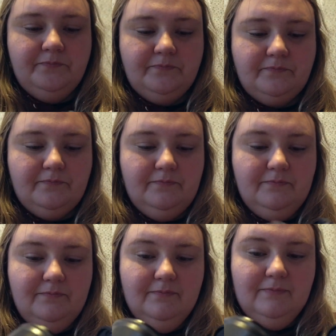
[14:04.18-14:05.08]

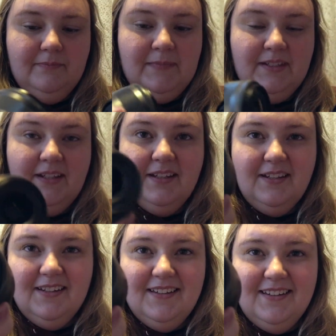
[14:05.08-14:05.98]

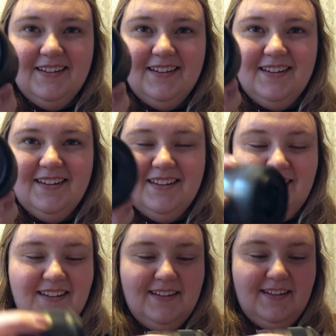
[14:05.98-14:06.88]

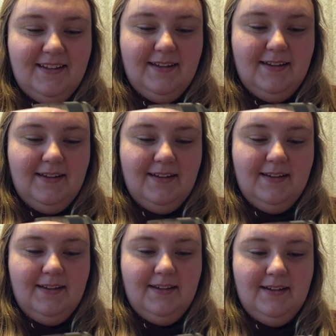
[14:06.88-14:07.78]

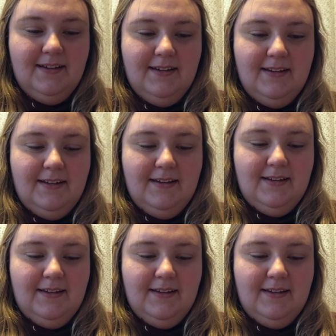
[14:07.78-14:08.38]
(silence)